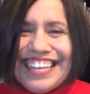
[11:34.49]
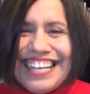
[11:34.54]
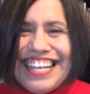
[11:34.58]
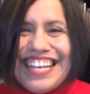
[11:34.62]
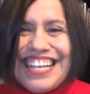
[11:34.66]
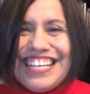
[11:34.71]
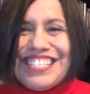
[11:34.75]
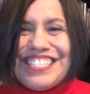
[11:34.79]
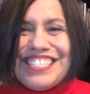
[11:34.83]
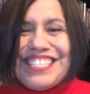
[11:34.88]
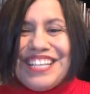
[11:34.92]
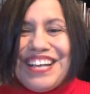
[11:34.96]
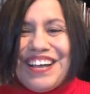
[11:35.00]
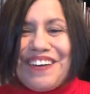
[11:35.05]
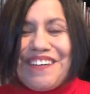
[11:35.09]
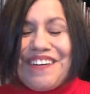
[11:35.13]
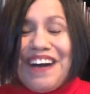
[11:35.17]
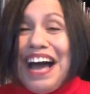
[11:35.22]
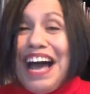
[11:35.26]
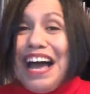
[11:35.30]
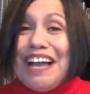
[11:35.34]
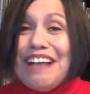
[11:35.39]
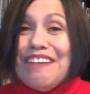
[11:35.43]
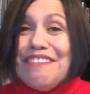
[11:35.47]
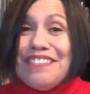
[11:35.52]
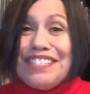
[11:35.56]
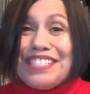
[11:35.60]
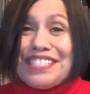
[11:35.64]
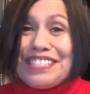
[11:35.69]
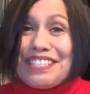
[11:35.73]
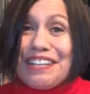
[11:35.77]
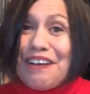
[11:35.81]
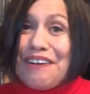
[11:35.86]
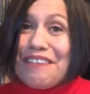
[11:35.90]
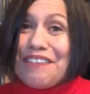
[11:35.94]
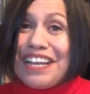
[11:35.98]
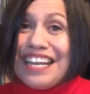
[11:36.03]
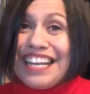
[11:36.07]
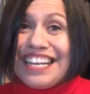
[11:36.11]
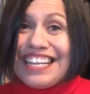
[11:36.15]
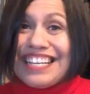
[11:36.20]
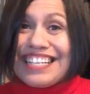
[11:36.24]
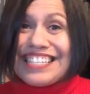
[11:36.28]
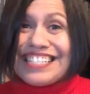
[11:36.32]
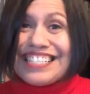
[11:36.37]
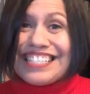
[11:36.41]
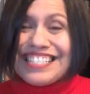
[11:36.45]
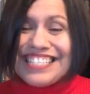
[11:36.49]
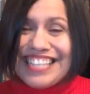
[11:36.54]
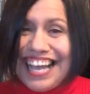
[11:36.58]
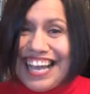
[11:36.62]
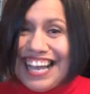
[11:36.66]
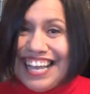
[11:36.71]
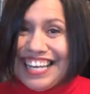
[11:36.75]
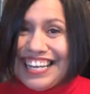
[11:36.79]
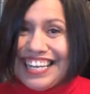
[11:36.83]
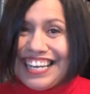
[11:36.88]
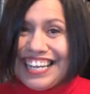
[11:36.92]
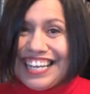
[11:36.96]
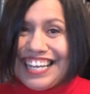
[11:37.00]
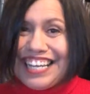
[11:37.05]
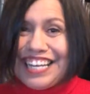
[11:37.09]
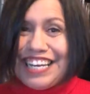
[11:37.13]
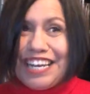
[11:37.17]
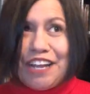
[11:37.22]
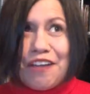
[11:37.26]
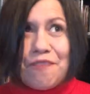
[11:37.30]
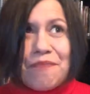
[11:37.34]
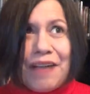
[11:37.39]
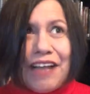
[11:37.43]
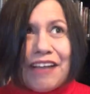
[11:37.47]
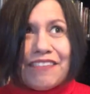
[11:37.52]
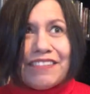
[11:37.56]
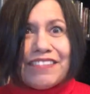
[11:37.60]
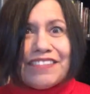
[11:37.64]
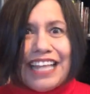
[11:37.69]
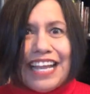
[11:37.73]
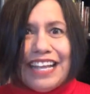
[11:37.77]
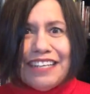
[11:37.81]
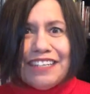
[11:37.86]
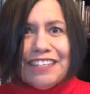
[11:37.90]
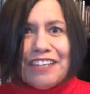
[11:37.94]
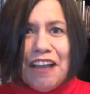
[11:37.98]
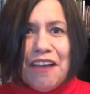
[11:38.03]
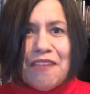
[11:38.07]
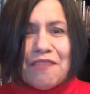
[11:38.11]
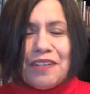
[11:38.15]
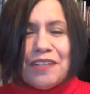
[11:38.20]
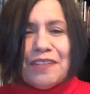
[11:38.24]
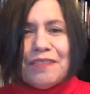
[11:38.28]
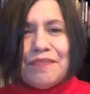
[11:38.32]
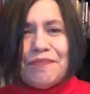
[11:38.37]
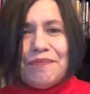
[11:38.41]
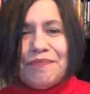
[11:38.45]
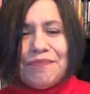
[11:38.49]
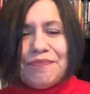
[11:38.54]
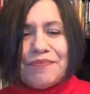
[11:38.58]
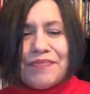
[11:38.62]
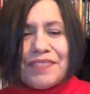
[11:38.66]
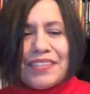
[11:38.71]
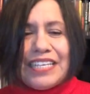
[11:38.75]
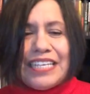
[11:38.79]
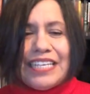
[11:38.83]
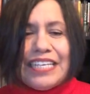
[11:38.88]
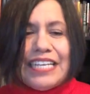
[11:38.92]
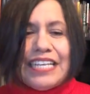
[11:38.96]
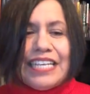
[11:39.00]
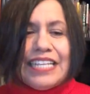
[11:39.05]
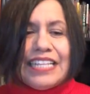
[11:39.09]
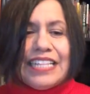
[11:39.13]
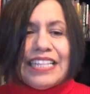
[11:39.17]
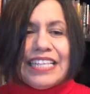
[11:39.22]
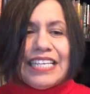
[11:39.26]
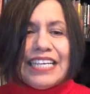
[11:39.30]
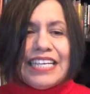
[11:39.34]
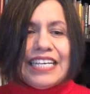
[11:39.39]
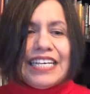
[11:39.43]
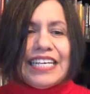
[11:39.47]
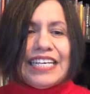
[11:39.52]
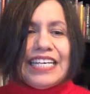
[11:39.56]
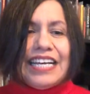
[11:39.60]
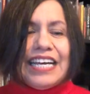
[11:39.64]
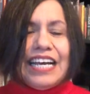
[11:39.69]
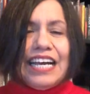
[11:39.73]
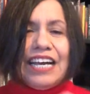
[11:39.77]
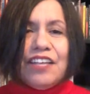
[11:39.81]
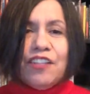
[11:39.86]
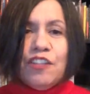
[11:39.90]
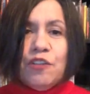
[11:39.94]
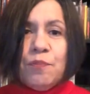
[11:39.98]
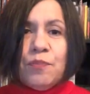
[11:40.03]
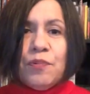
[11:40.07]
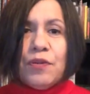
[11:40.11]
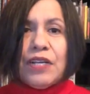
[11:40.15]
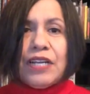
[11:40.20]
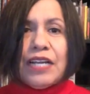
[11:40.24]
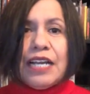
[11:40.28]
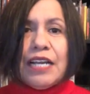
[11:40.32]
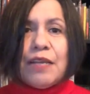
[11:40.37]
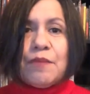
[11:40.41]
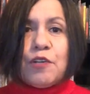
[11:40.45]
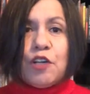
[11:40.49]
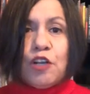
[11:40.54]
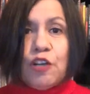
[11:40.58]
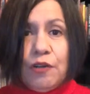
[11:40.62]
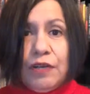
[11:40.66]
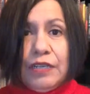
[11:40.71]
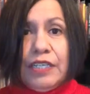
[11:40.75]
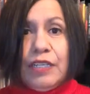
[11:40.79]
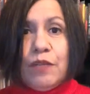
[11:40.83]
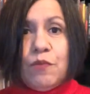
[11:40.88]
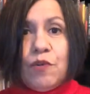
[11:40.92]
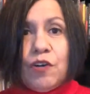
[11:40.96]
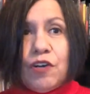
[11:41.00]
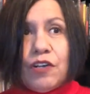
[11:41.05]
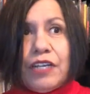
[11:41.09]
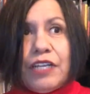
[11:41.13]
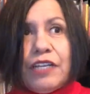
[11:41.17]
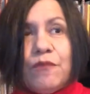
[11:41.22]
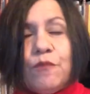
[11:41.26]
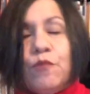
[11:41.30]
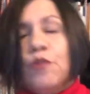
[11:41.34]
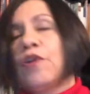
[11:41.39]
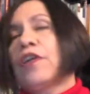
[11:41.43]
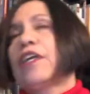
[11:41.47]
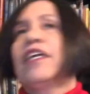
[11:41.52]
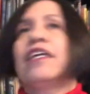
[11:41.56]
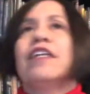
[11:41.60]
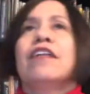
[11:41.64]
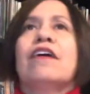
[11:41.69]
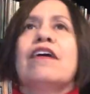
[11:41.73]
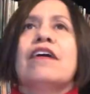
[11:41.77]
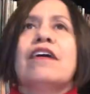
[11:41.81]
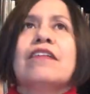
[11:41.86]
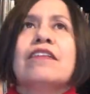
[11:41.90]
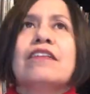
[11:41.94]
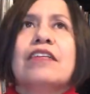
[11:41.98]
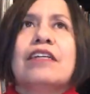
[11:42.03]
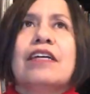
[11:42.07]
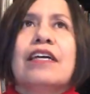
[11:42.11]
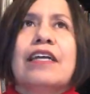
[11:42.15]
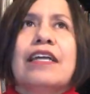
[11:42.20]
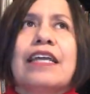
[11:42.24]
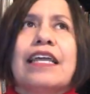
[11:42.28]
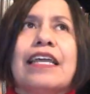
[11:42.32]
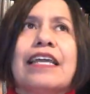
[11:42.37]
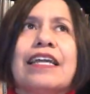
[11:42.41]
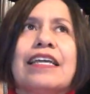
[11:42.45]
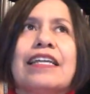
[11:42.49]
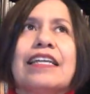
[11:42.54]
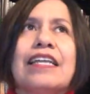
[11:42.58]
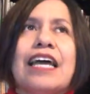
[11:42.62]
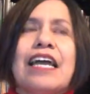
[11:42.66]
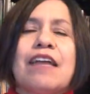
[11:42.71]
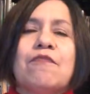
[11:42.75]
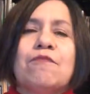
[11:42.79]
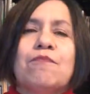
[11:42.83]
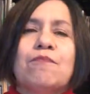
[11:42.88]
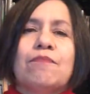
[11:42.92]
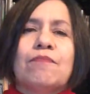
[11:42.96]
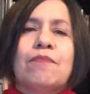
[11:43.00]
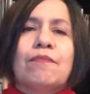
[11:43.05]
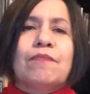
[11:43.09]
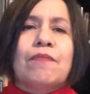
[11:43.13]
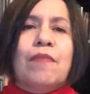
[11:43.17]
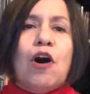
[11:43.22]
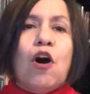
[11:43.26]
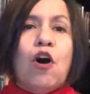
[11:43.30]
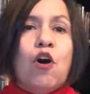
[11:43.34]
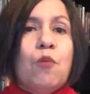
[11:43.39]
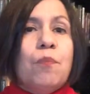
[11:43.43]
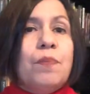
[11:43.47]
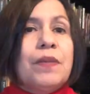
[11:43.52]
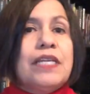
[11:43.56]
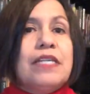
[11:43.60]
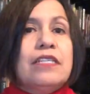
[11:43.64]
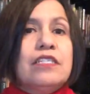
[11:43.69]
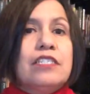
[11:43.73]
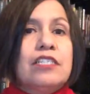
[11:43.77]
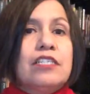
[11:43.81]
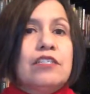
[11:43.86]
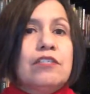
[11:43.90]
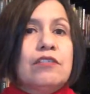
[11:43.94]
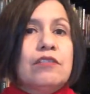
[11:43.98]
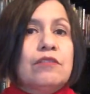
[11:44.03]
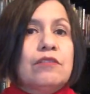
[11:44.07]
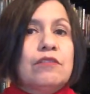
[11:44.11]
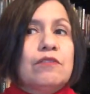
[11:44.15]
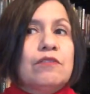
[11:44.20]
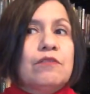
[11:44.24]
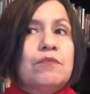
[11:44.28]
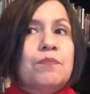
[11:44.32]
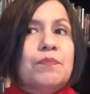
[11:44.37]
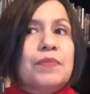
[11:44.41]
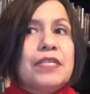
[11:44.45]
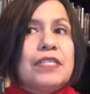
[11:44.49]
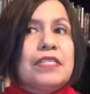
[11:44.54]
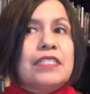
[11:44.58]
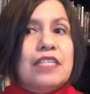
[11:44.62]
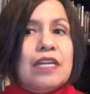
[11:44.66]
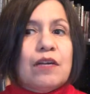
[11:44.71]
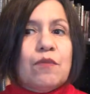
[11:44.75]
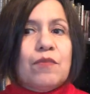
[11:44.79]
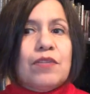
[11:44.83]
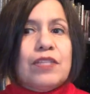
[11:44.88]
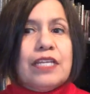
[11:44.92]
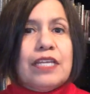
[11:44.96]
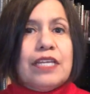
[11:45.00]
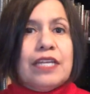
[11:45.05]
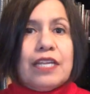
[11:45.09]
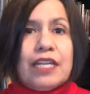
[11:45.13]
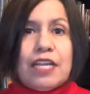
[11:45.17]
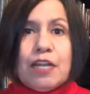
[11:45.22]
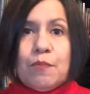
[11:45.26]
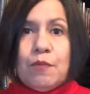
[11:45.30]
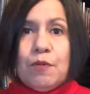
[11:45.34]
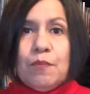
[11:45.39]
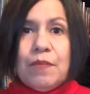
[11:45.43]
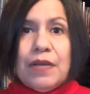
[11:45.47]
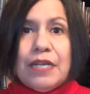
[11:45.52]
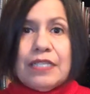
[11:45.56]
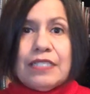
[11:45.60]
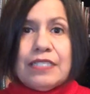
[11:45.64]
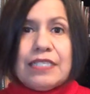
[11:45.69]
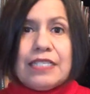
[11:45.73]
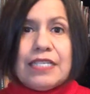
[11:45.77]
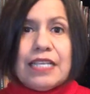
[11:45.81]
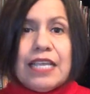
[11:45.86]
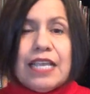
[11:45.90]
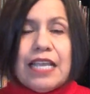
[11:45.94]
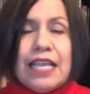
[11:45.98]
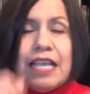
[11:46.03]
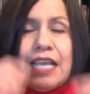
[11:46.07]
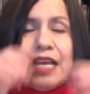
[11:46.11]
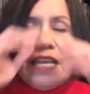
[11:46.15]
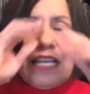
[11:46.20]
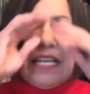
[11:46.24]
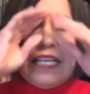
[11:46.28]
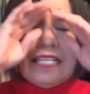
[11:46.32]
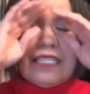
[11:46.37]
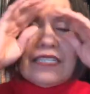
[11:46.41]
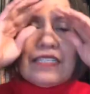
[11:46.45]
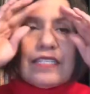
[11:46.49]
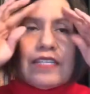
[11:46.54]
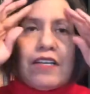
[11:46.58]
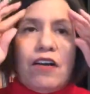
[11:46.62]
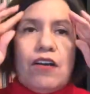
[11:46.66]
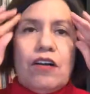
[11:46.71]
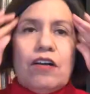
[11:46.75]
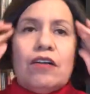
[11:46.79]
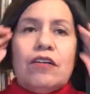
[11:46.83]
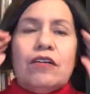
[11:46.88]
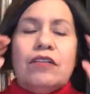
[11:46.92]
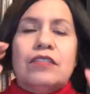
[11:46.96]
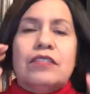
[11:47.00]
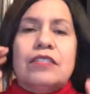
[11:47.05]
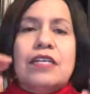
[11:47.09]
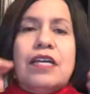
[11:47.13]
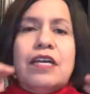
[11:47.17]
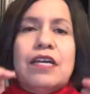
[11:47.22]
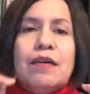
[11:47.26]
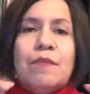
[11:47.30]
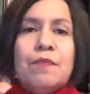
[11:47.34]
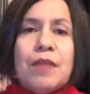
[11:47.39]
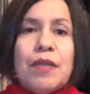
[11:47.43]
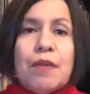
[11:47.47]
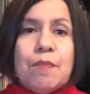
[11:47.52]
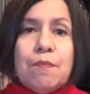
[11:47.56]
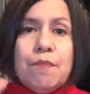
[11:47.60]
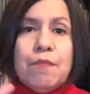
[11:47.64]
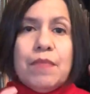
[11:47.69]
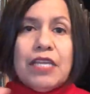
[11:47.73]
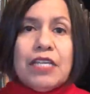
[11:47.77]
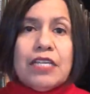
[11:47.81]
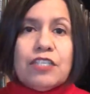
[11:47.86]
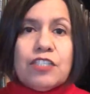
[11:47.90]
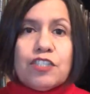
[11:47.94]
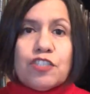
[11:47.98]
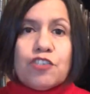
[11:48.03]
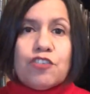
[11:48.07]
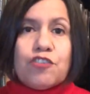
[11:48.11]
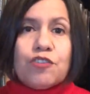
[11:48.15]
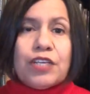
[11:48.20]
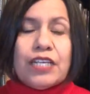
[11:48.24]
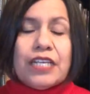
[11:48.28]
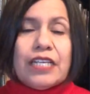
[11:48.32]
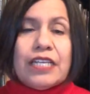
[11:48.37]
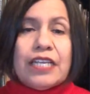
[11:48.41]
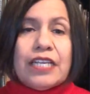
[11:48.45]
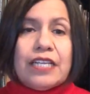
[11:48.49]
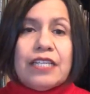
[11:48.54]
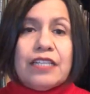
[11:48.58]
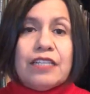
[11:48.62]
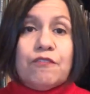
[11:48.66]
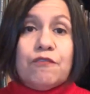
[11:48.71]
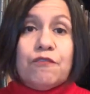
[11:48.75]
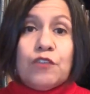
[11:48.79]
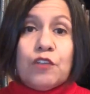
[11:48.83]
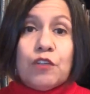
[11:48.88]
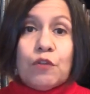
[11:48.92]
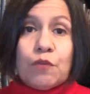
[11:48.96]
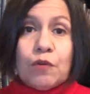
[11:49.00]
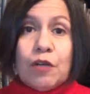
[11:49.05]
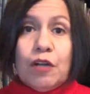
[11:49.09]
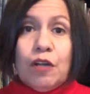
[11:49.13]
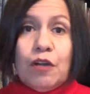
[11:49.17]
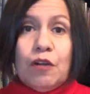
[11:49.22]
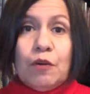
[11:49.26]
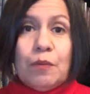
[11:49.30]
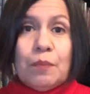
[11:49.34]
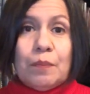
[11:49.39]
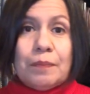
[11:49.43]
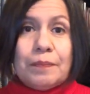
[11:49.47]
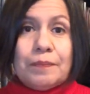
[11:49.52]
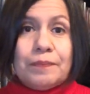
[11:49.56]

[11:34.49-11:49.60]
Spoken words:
So I'm so excited about that novel. The other book I'm currently working on, and I'm hoping to be done with it in a couple months, is called Ministry in the Funeral Home.